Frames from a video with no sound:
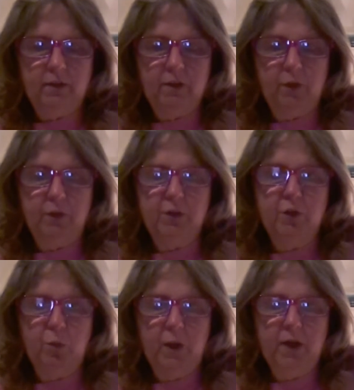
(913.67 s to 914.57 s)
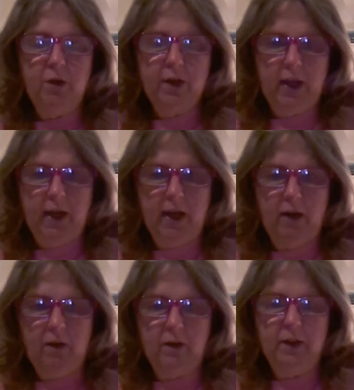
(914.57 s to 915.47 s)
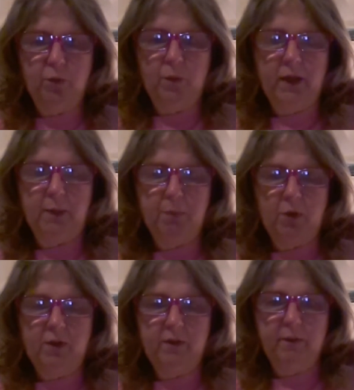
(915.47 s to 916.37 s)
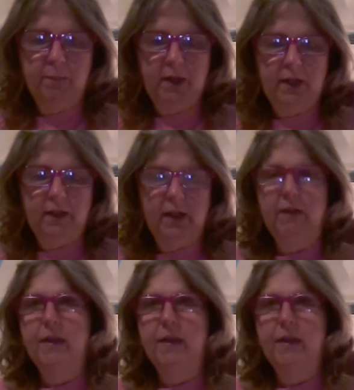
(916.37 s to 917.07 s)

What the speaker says: So the sweater KAL is one I'm participating in.